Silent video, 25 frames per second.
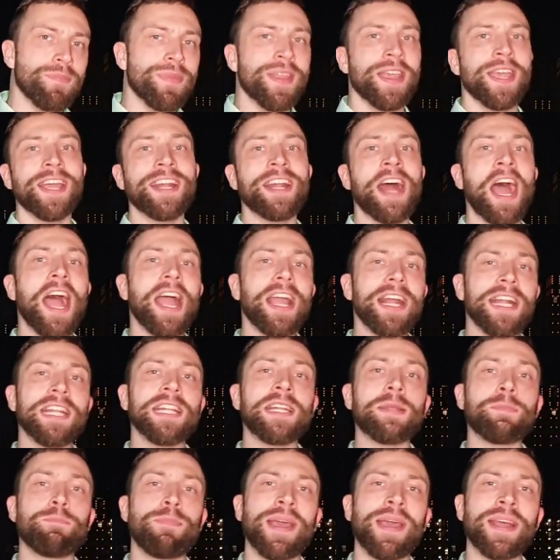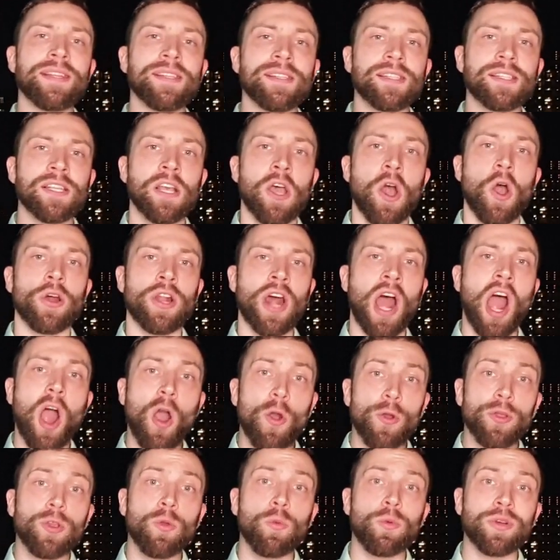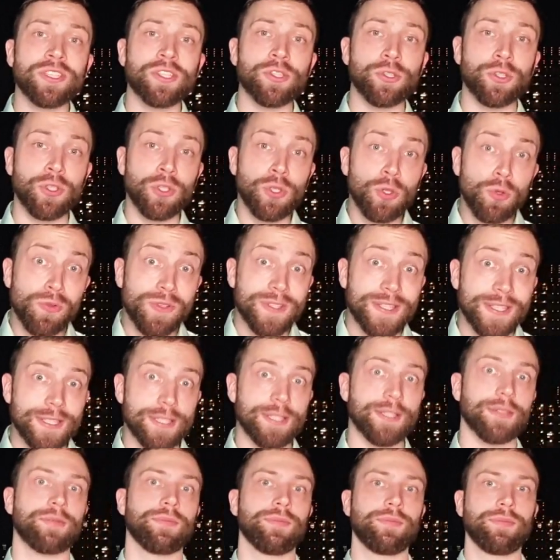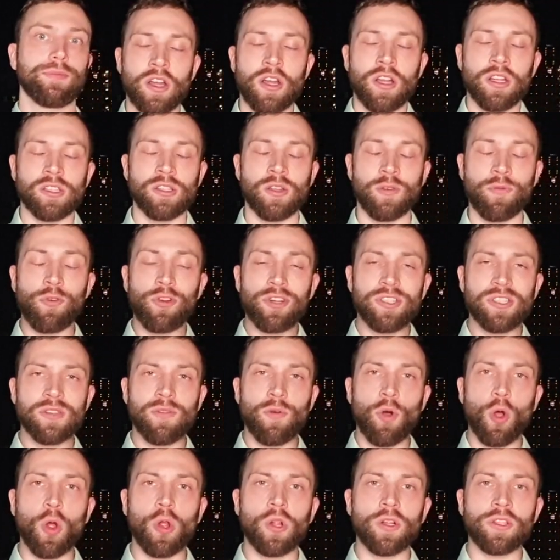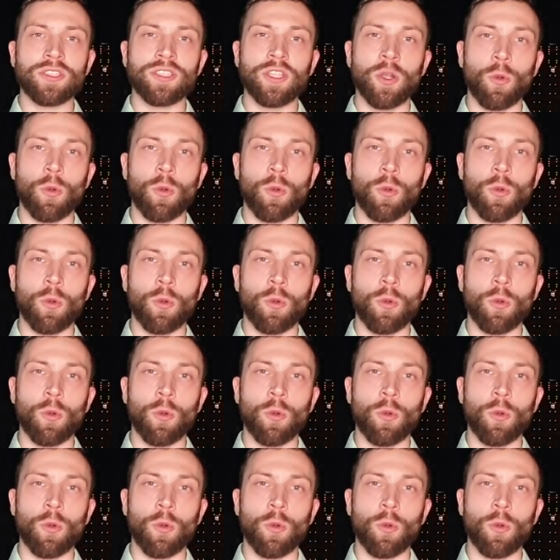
It highly depends on how you want to use it. So first of all, your